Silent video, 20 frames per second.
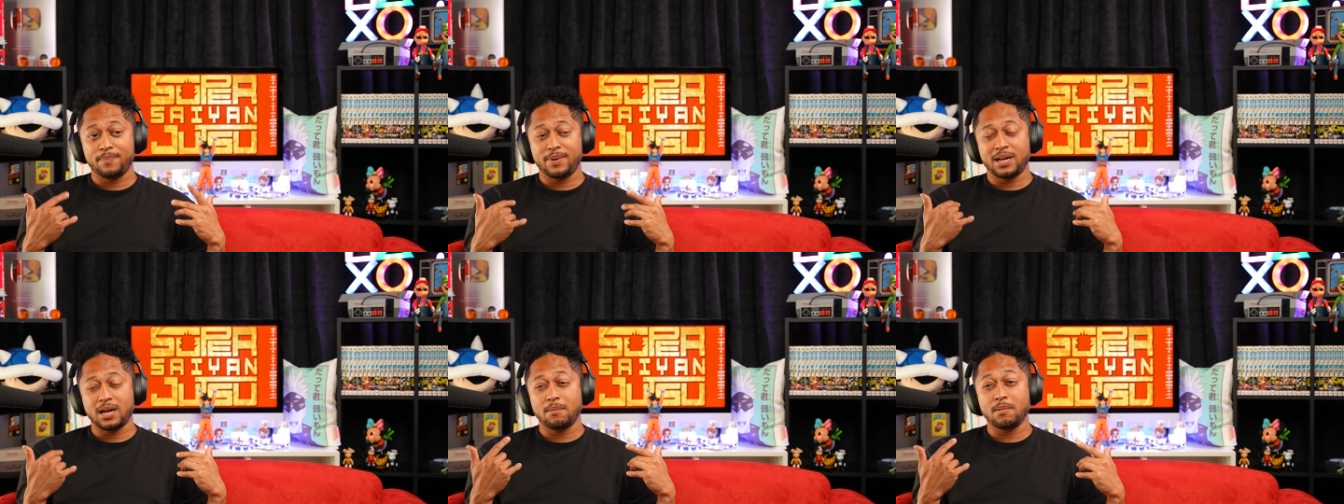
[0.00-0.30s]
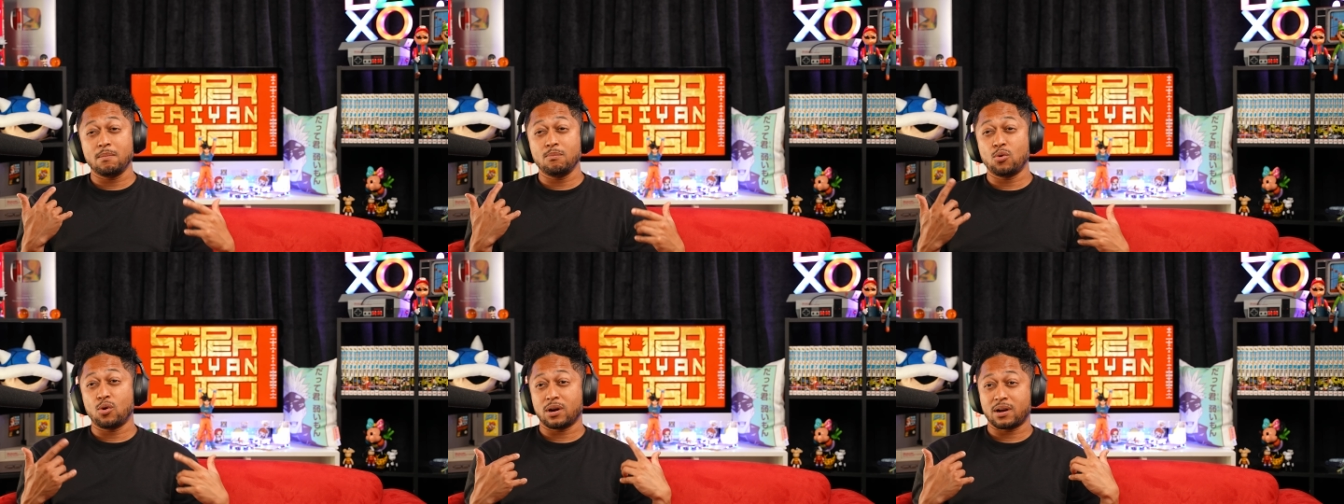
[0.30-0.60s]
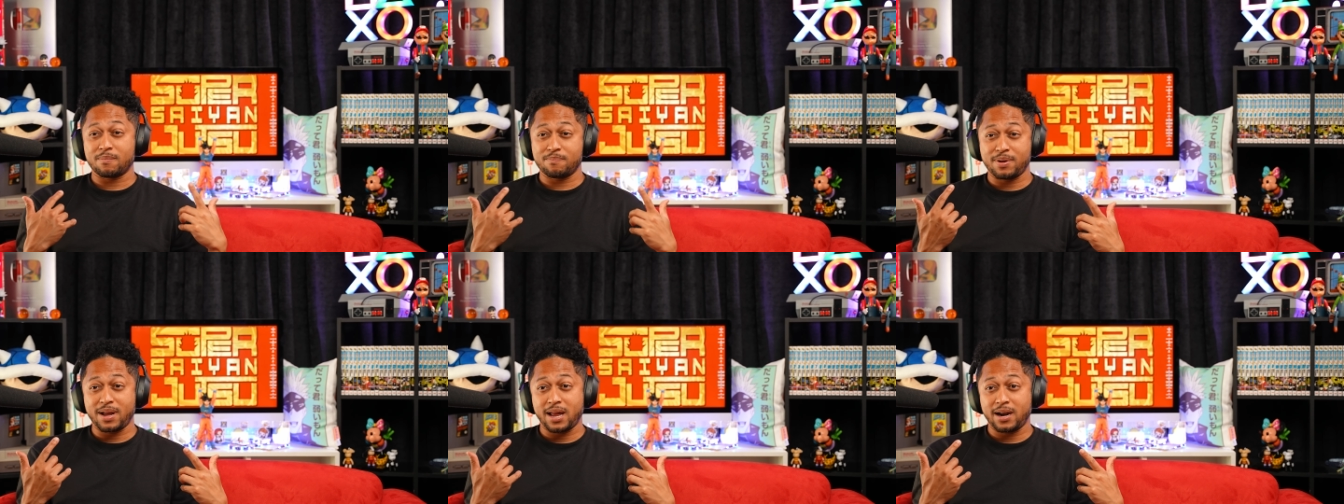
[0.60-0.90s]
becoming more
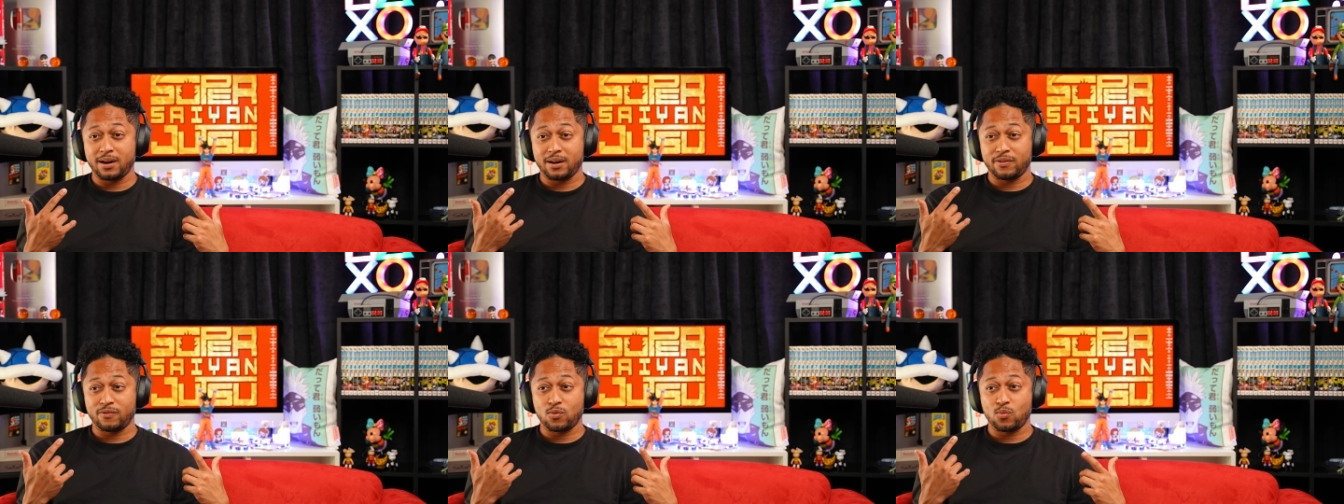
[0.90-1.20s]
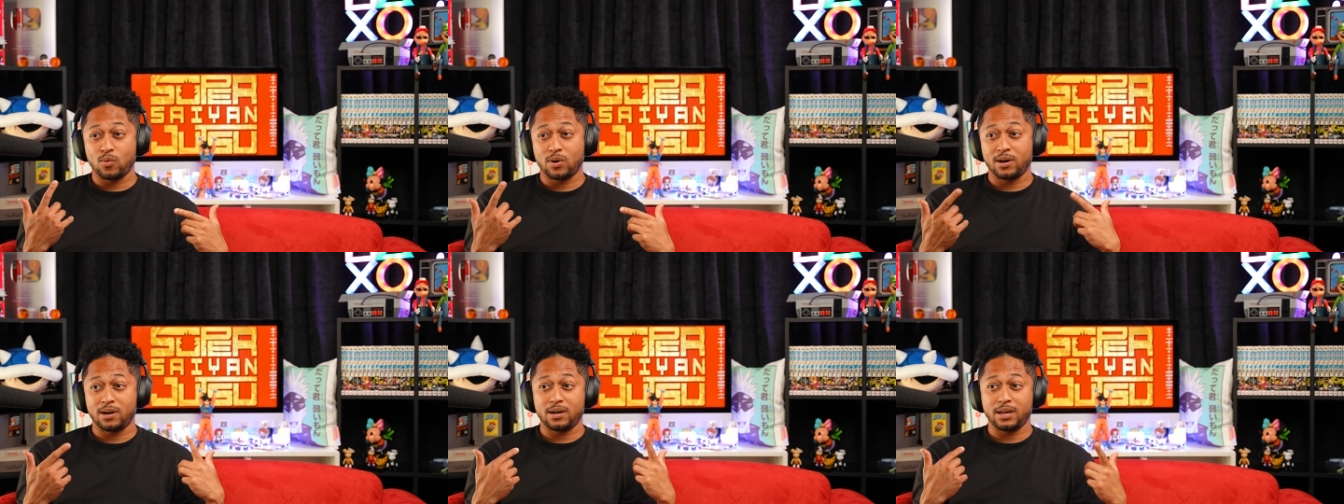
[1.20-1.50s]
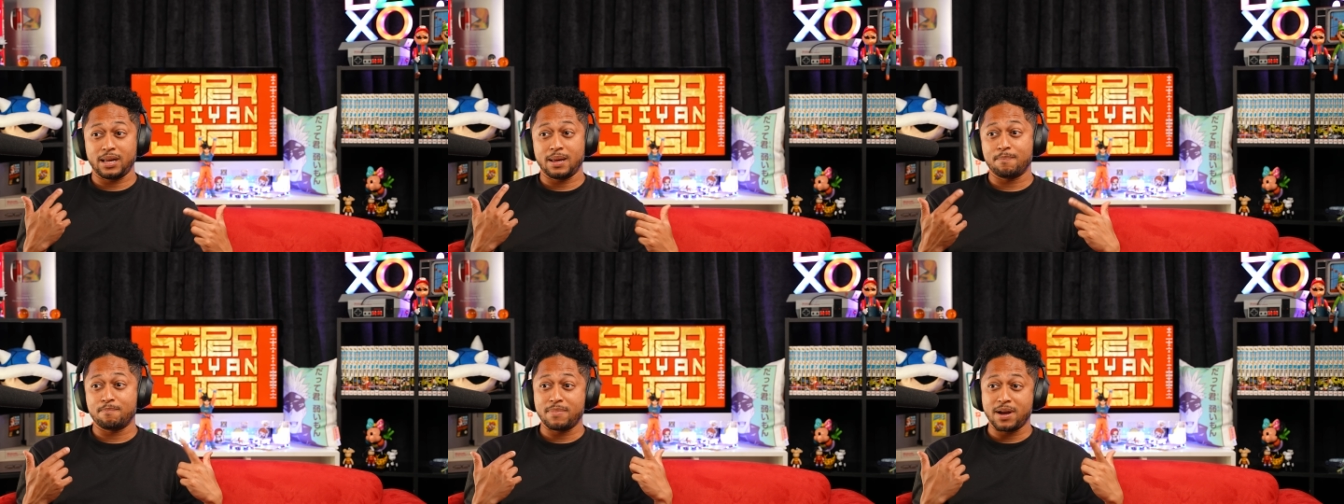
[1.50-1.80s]
competitive and wanting
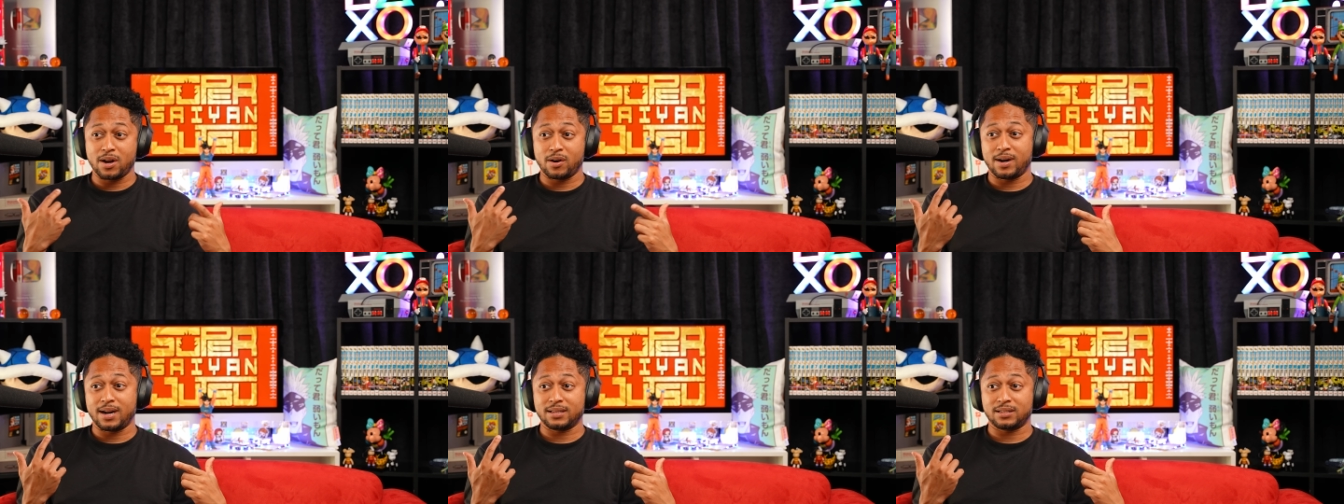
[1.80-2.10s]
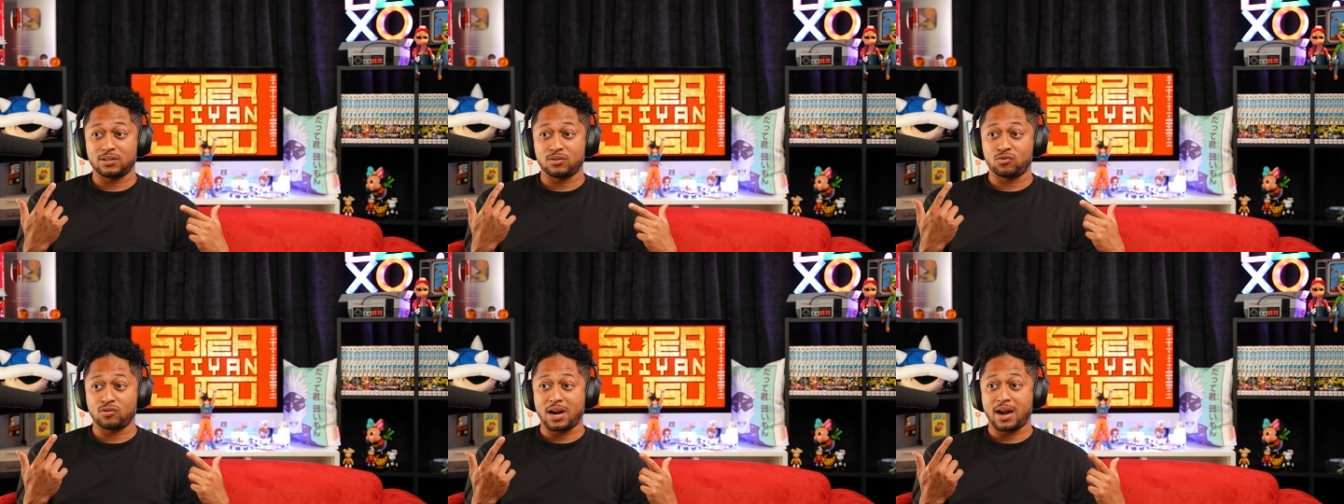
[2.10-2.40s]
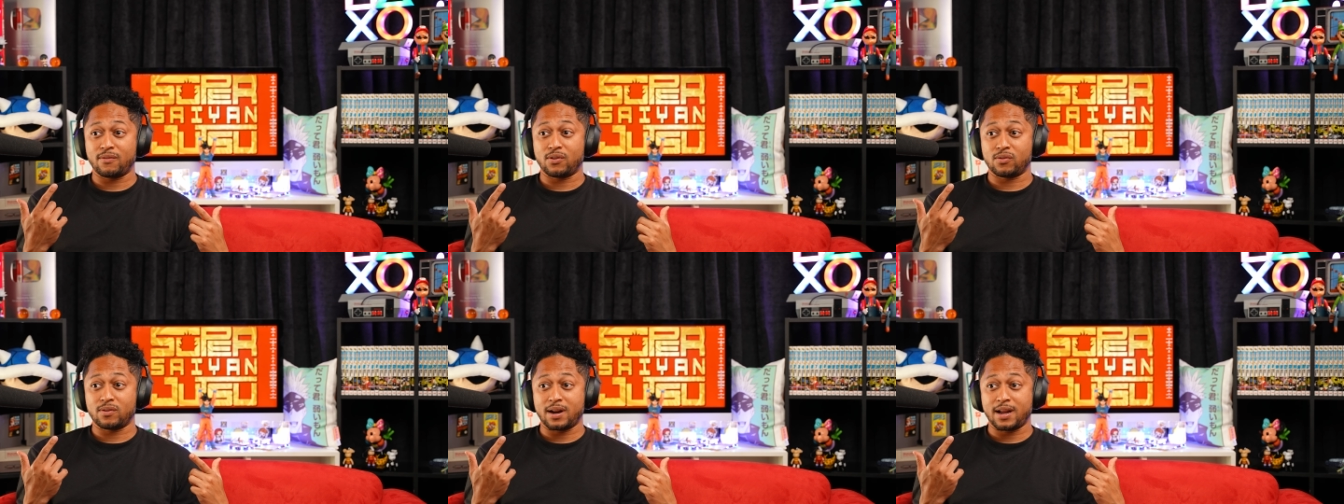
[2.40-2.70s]
to get better as a
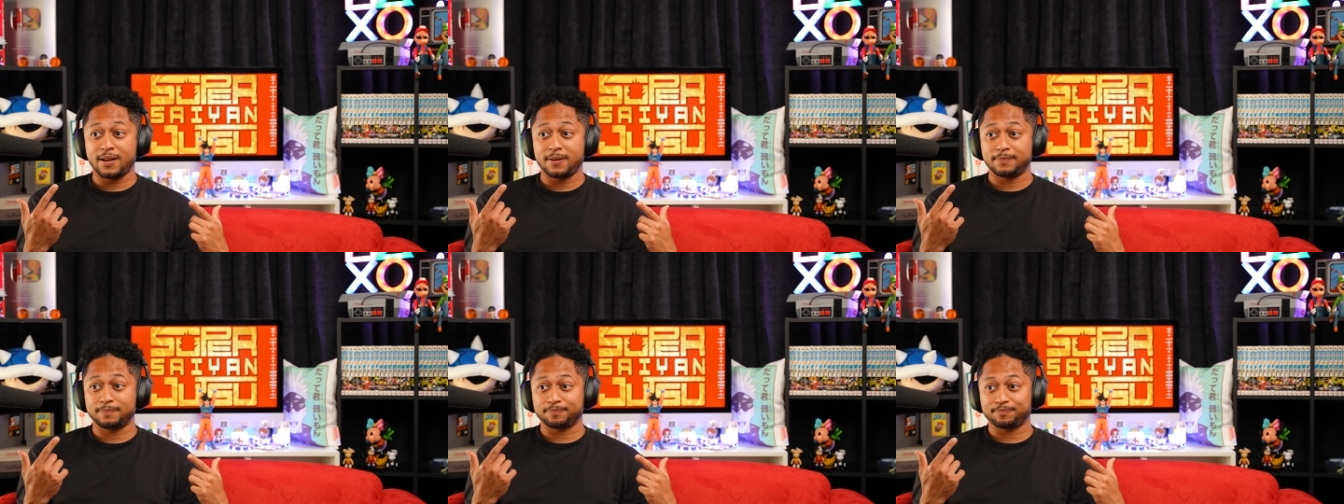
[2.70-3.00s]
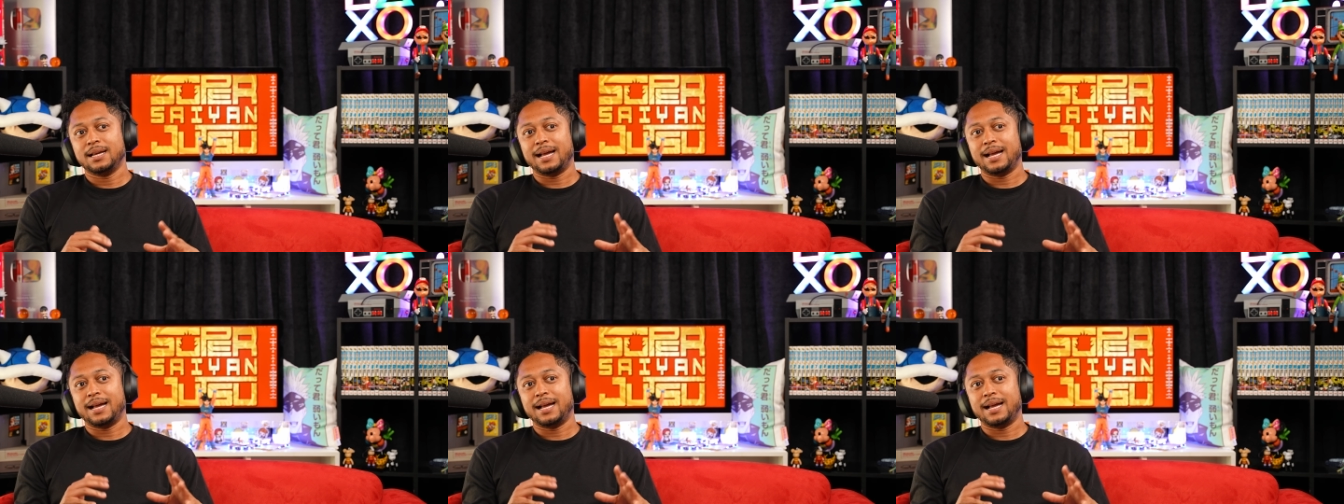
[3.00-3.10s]
driver, right?